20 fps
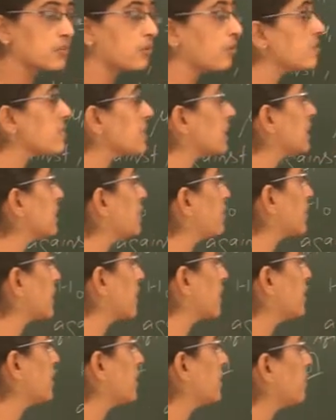no
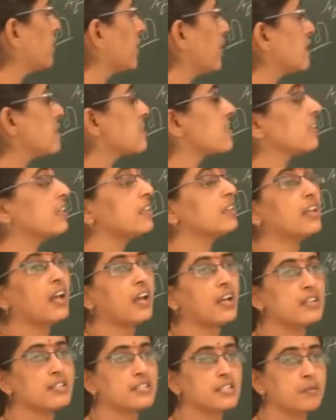significant difference in
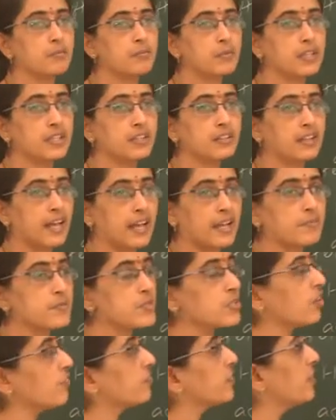the assembly
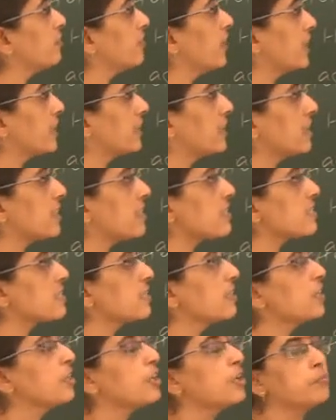times of the
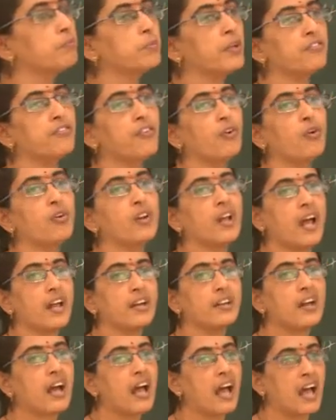workers before and